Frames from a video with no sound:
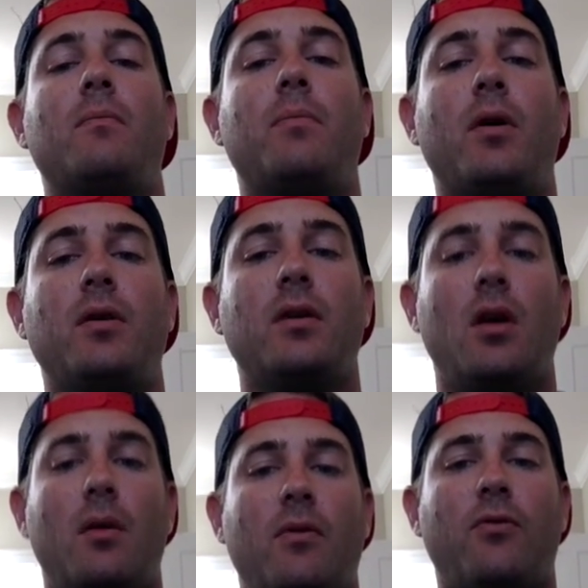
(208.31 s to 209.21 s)
But
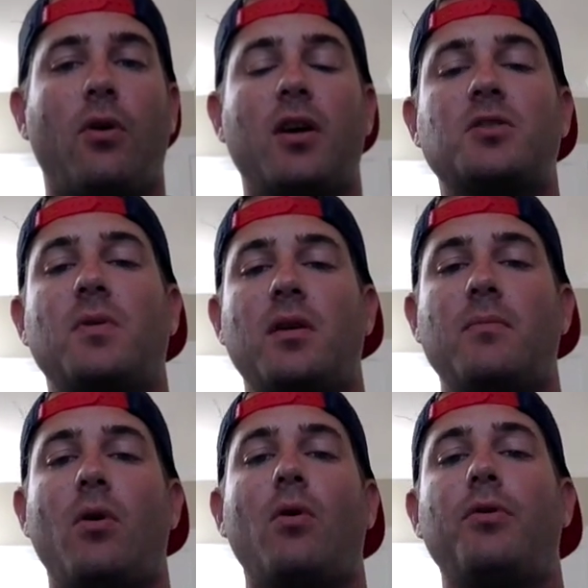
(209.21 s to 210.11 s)
before I explain
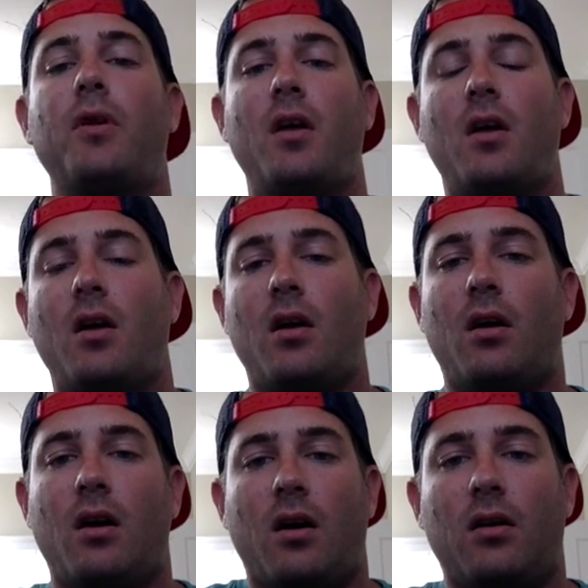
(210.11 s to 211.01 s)
both,
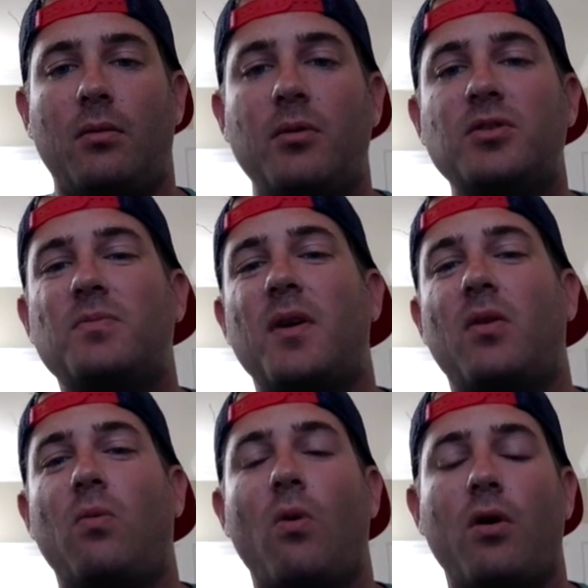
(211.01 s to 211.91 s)
let me just make
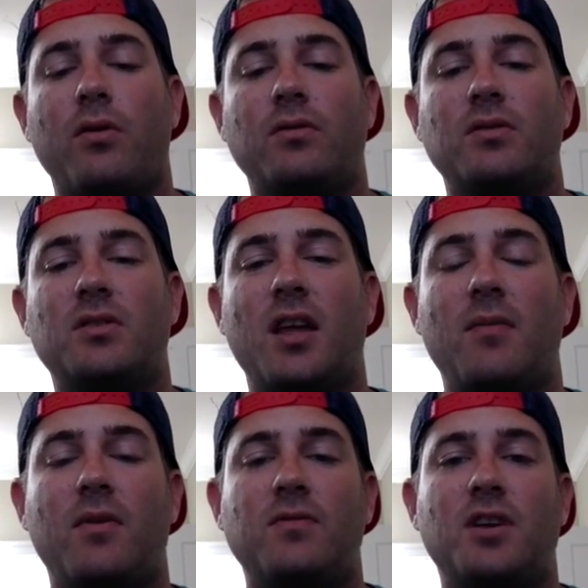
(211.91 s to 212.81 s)
one
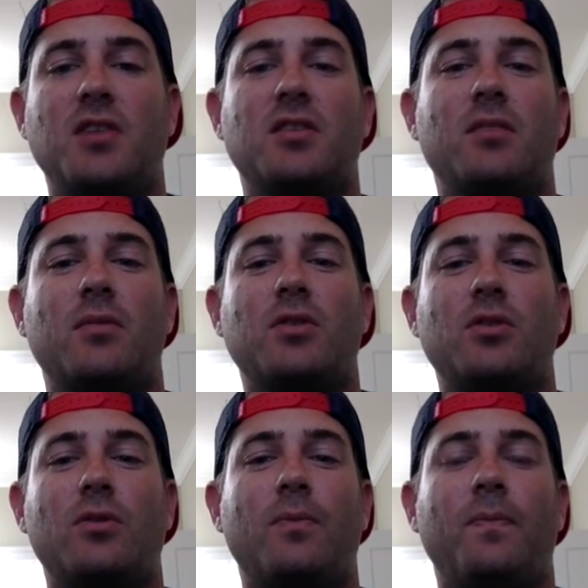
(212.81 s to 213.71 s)
statement of change that I'm going to
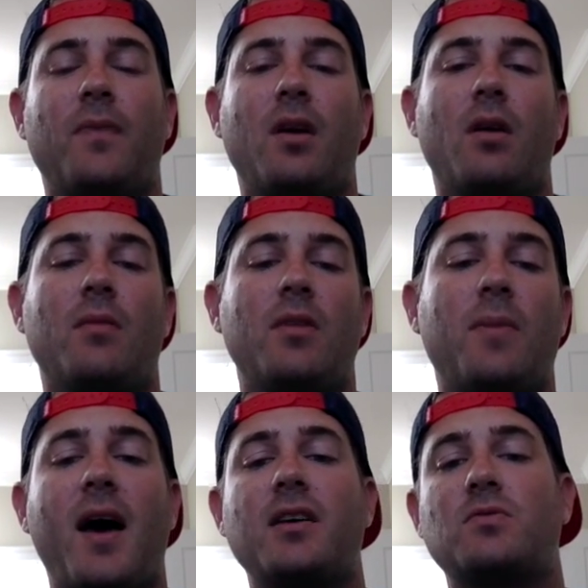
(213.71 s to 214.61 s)
do. In the
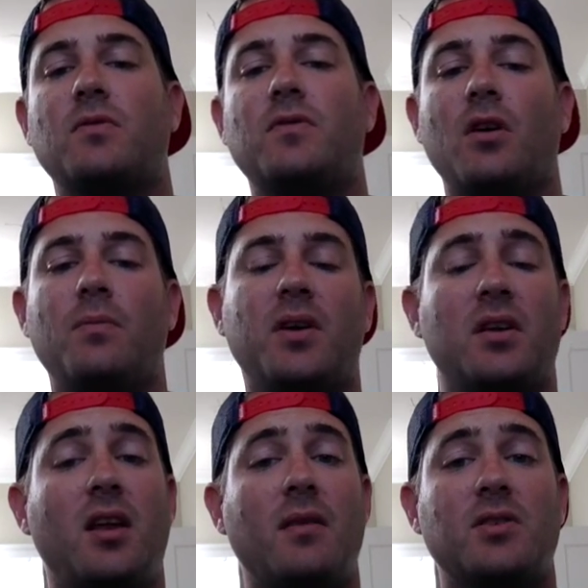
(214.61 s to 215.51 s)
past, we've done
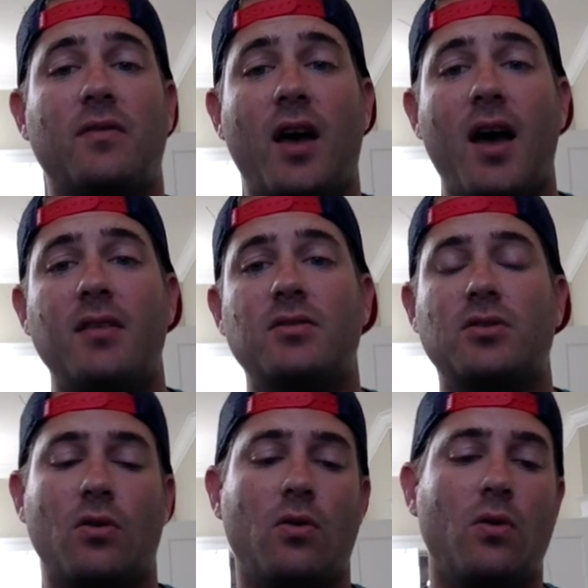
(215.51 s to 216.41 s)
picking names out of a hat,
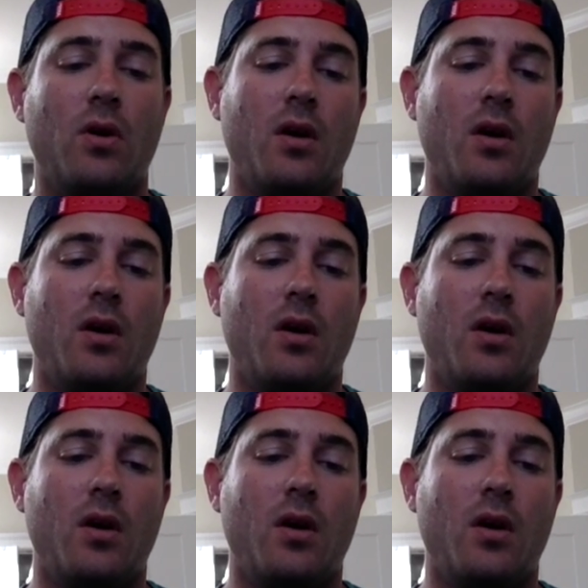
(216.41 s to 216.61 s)
so